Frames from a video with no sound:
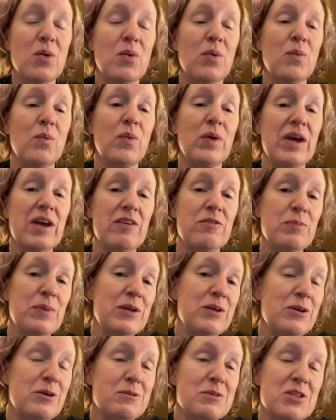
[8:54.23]
We have
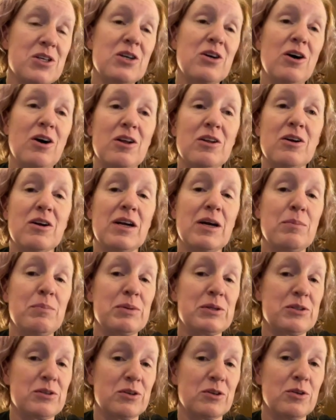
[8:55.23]
been known to call our
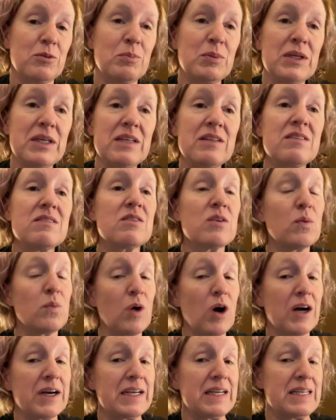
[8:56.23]
epidural bleeds the
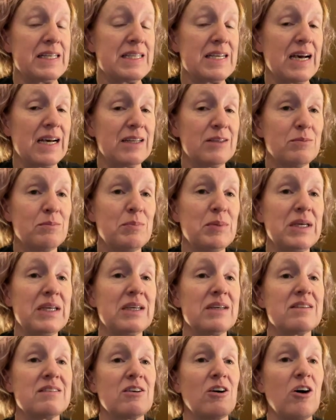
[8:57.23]
walking dead
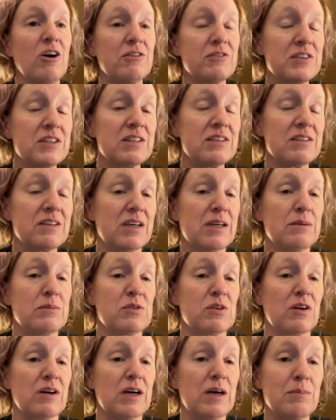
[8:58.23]
because oftentimes
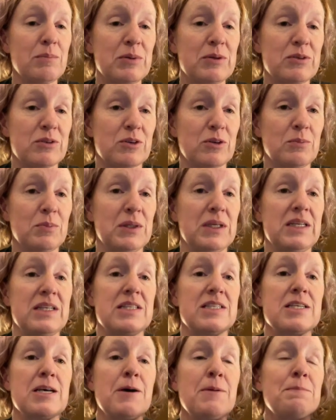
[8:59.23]
our epidural
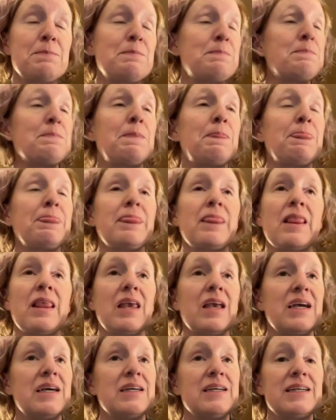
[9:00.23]
bleeds,
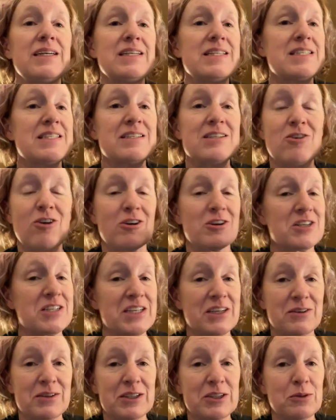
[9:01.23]
it's an
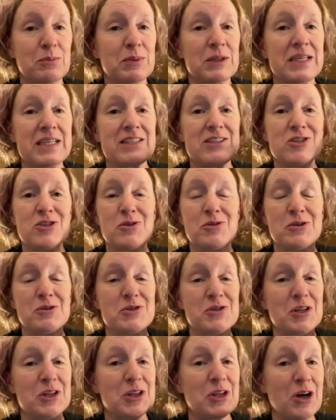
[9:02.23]
arterial bleed, so there's
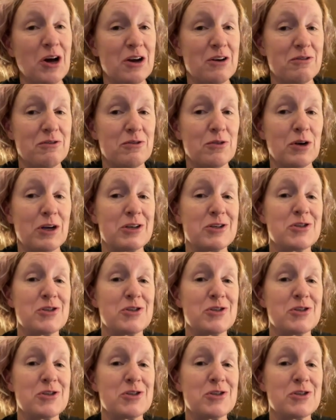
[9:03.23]
a lot of force.